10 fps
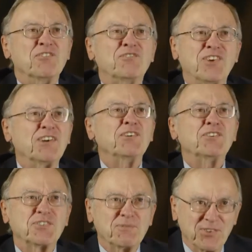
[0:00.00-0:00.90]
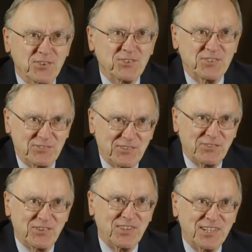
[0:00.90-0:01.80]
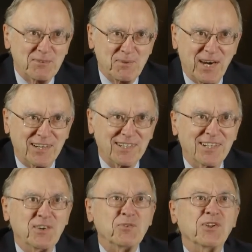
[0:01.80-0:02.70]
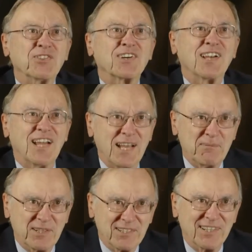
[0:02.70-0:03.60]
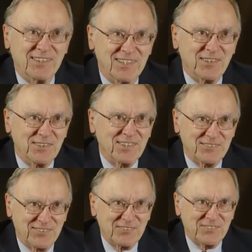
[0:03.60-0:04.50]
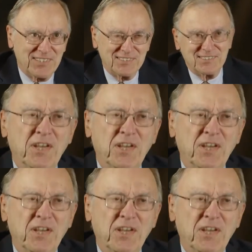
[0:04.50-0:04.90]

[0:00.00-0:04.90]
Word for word: Very subversive, if you think about it, with the climate in the early 50s.